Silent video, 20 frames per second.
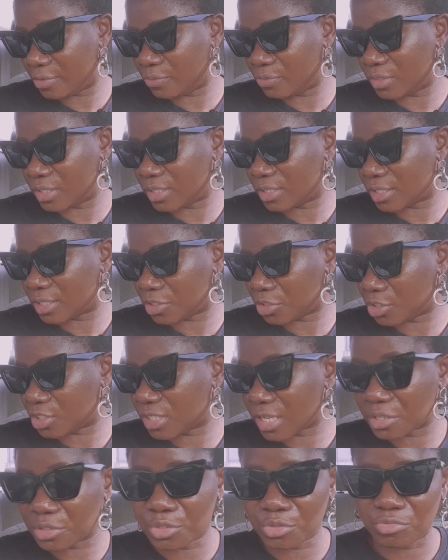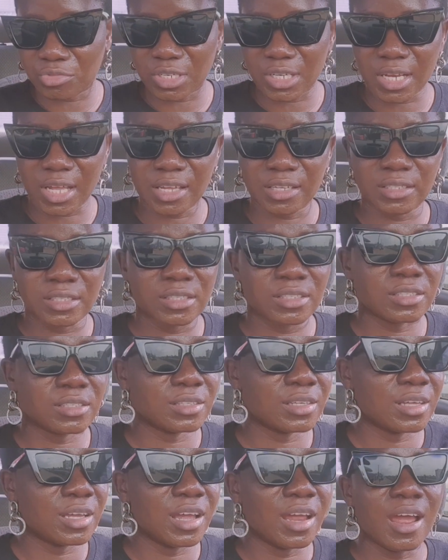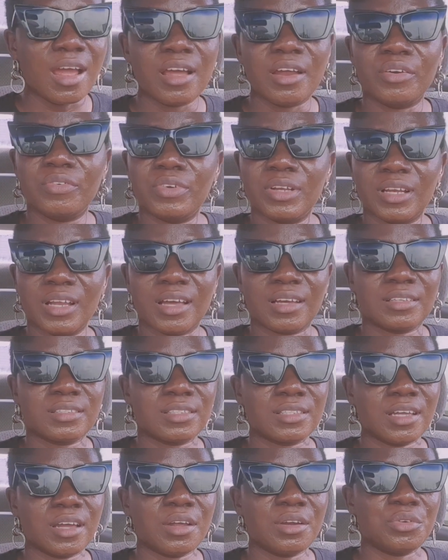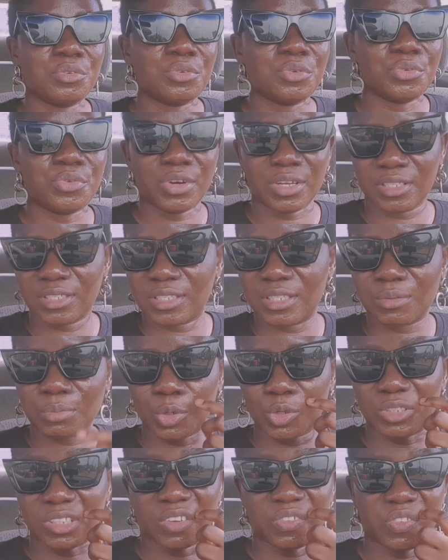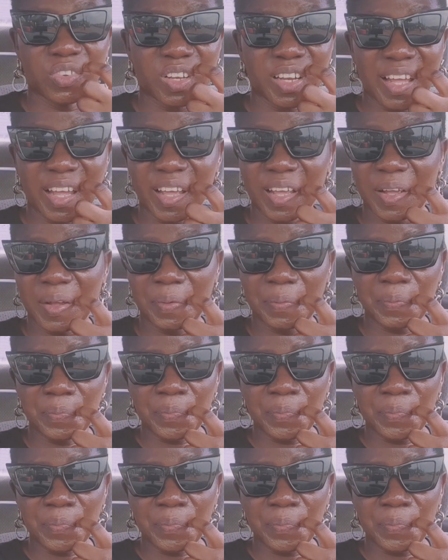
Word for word: evenings. I just like to relax, relax and rest because I feel like